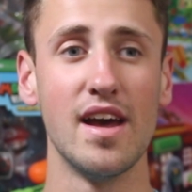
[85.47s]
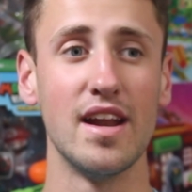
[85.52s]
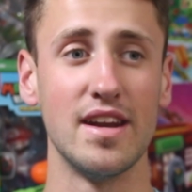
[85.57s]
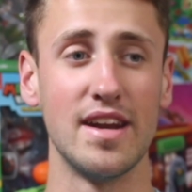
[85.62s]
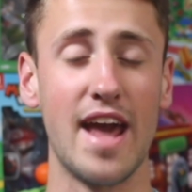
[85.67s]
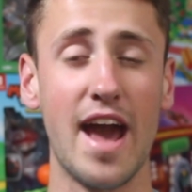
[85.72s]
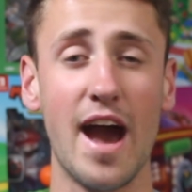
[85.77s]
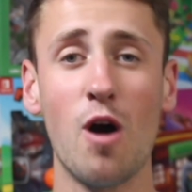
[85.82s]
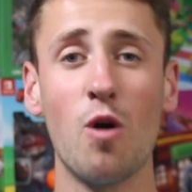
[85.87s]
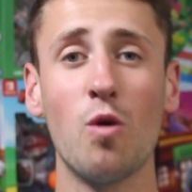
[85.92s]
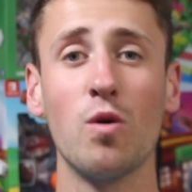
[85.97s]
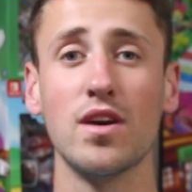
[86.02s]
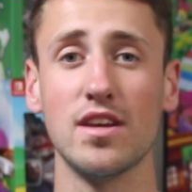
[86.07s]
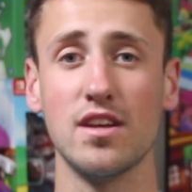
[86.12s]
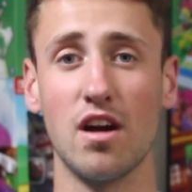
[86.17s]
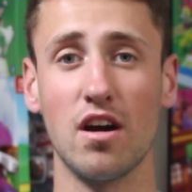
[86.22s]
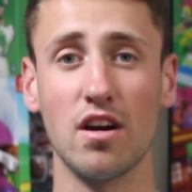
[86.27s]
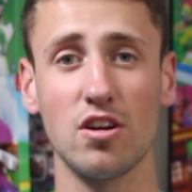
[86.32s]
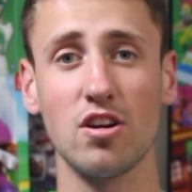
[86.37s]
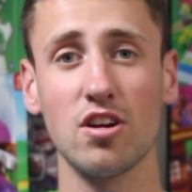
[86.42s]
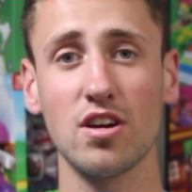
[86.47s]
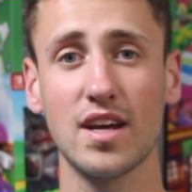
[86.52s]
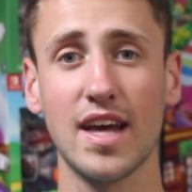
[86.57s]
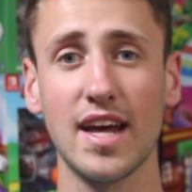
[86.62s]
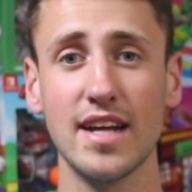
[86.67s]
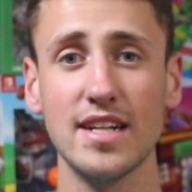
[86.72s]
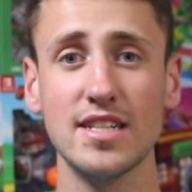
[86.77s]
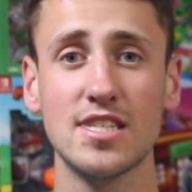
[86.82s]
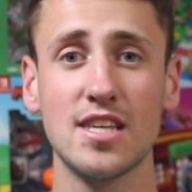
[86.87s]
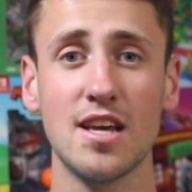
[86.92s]
Now, younger
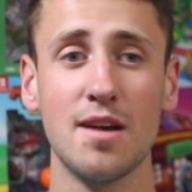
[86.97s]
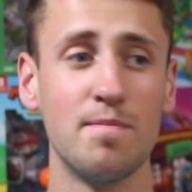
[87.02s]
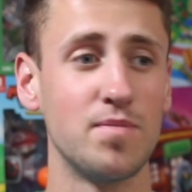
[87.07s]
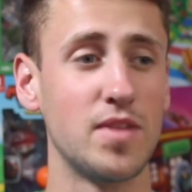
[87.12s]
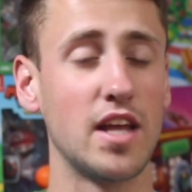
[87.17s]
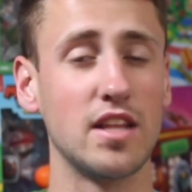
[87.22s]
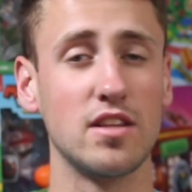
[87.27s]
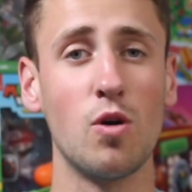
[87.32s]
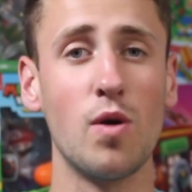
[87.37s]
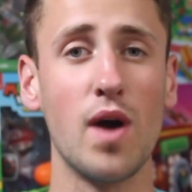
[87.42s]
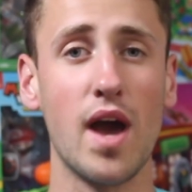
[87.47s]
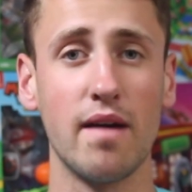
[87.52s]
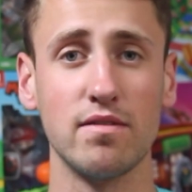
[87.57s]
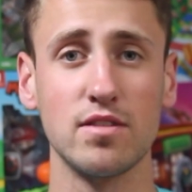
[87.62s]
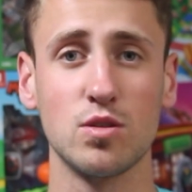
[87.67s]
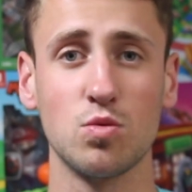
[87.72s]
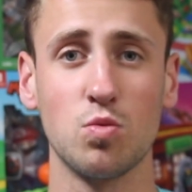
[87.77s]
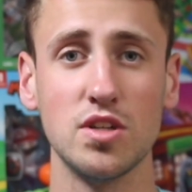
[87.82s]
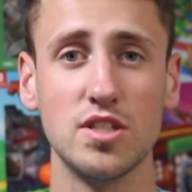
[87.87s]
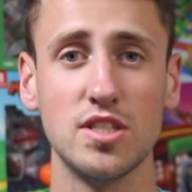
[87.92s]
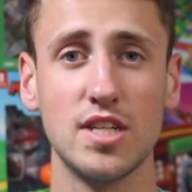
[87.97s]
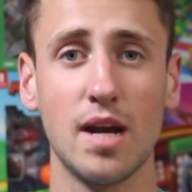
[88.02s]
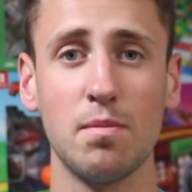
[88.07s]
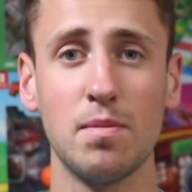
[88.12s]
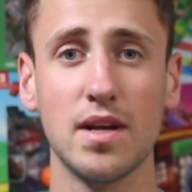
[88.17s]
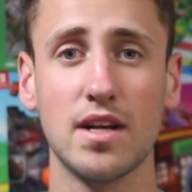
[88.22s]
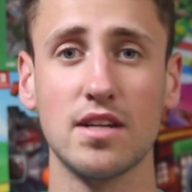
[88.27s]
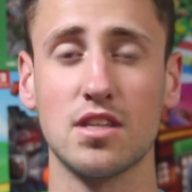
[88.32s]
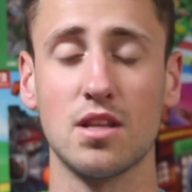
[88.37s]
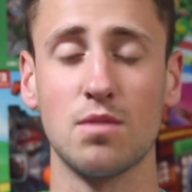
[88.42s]
kids that don't have a Switch
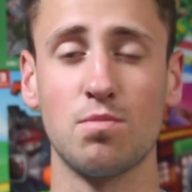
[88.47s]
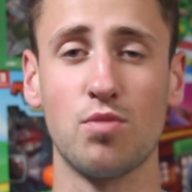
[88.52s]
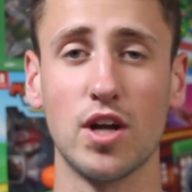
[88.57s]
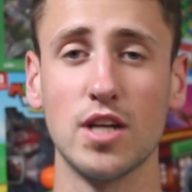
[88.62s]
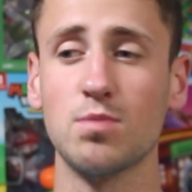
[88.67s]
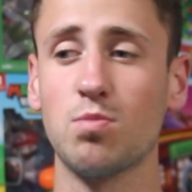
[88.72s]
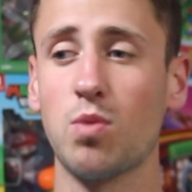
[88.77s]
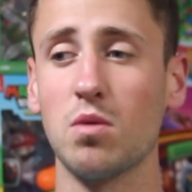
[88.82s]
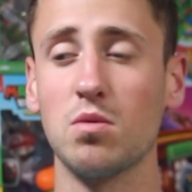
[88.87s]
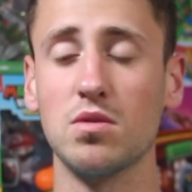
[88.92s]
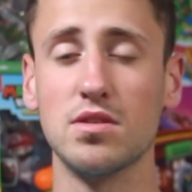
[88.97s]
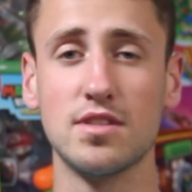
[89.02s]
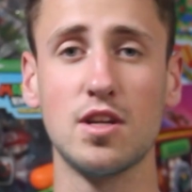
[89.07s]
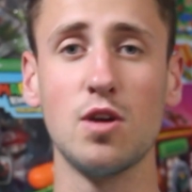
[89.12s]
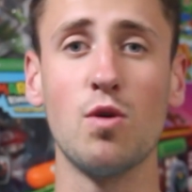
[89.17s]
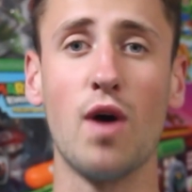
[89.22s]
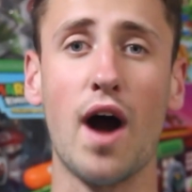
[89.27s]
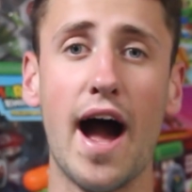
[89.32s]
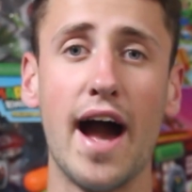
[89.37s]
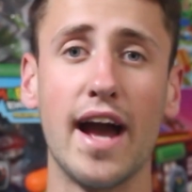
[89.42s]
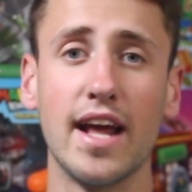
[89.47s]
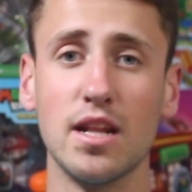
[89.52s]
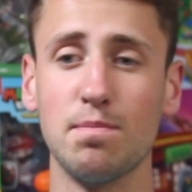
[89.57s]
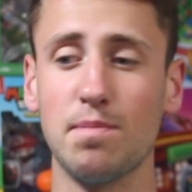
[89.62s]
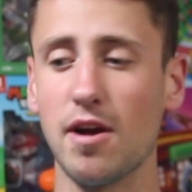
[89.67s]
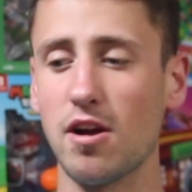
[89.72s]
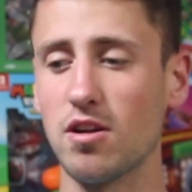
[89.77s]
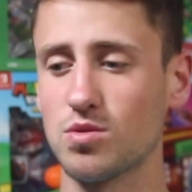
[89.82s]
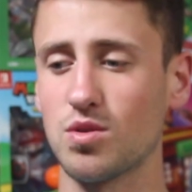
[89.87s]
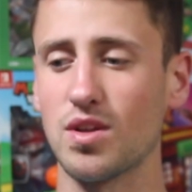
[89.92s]
yet because the price point was too high and the
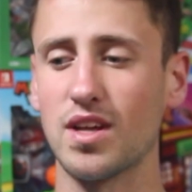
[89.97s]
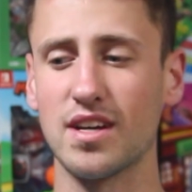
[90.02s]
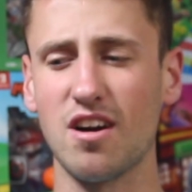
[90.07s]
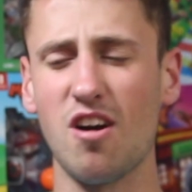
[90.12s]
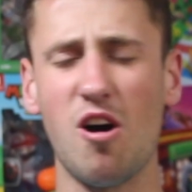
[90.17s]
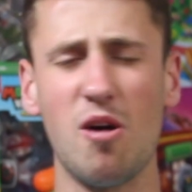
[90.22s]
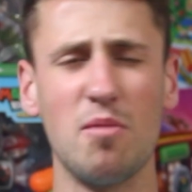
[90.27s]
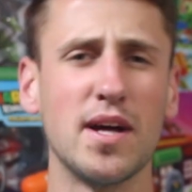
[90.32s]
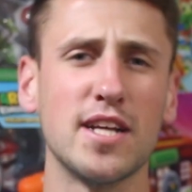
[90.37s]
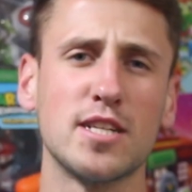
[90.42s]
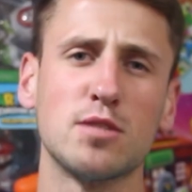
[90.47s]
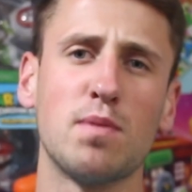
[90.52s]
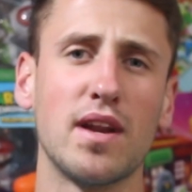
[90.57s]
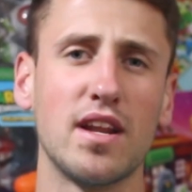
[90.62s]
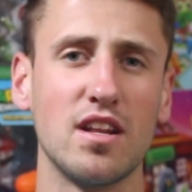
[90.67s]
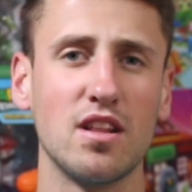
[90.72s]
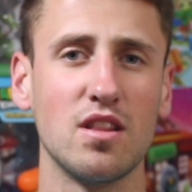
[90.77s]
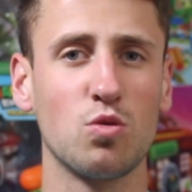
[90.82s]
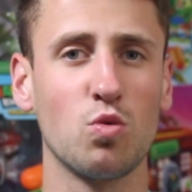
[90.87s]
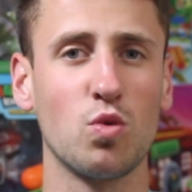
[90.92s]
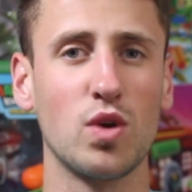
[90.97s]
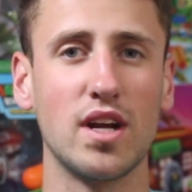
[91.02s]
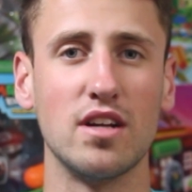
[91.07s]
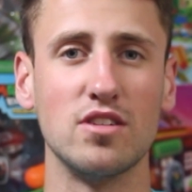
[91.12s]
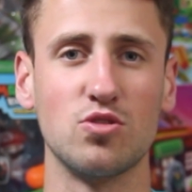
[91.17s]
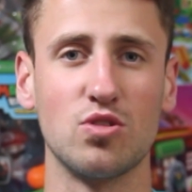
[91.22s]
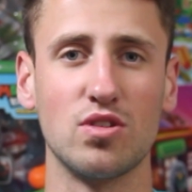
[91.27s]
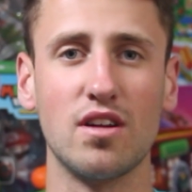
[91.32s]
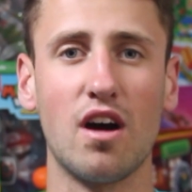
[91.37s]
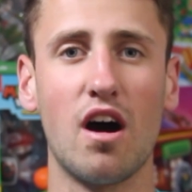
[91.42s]
parents were like, oh, I'm not spending three
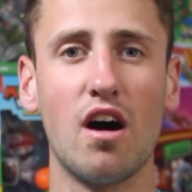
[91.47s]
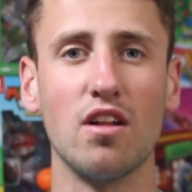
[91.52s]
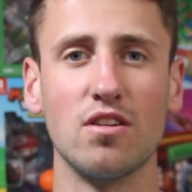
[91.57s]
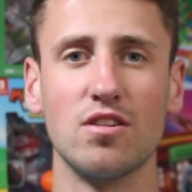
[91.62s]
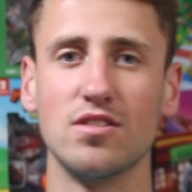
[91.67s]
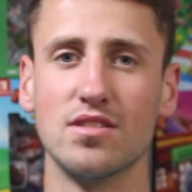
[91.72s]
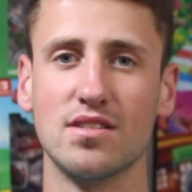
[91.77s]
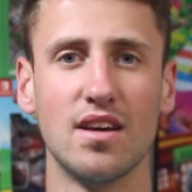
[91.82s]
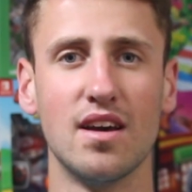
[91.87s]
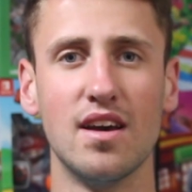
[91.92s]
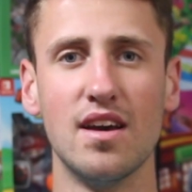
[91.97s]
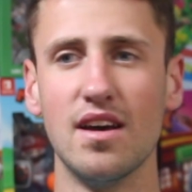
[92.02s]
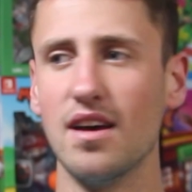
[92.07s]
hundred dollars